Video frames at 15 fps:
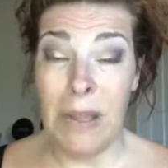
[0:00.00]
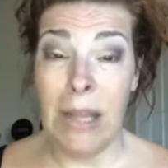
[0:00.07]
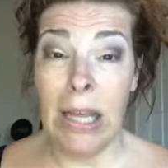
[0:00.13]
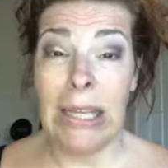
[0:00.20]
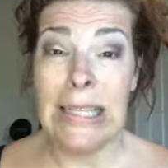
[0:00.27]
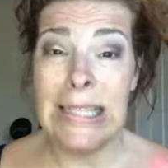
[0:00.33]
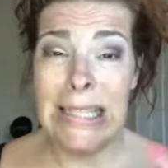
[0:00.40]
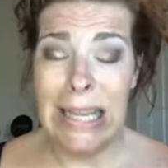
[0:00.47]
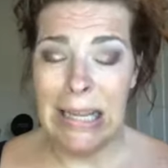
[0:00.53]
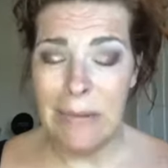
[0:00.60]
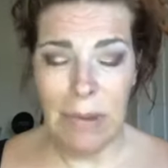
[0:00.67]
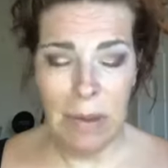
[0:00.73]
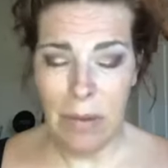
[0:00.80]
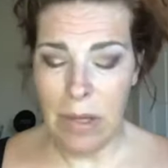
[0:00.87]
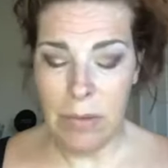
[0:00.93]
like
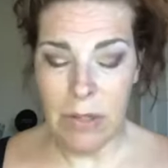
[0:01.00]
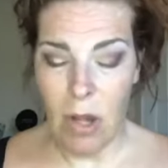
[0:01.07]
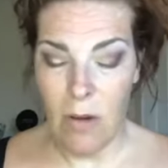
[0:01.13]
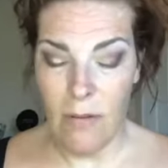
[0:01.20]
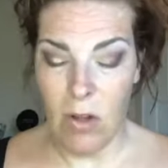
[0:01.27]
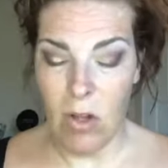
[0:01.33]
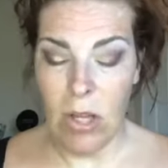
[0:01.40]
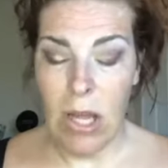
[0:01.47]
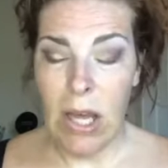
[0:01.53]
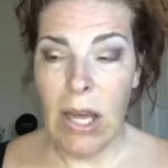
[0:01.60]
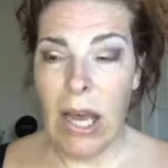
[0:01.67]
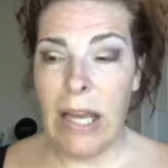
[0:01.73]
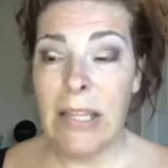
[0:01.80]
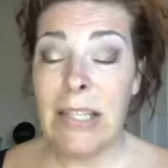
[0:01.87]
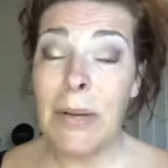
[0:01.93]
deep, it was awful.
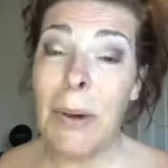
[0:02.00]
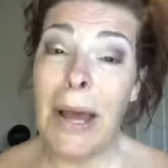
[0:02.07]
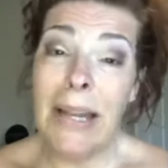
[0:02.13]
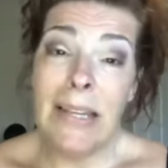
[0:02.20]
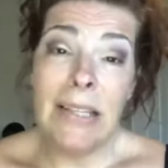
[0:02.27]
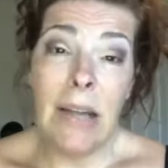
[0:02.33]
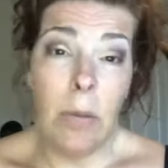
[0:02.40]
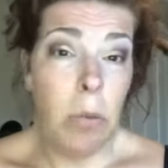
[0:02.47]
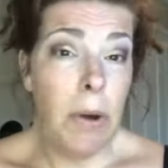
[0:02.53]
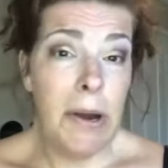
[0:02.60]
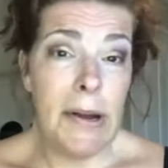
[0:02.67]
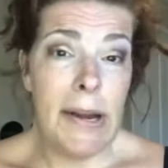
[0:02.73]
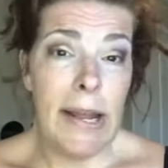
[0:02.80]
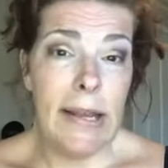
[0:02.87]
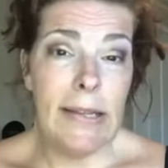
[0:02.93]
And so I had to stop
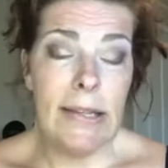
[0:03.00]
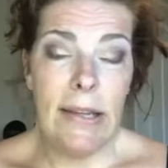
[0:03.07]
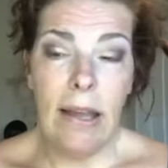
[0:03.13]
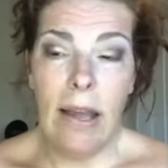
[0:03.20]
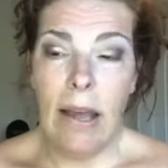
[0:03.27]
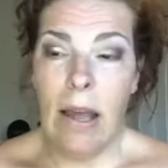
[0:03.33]
wearing it.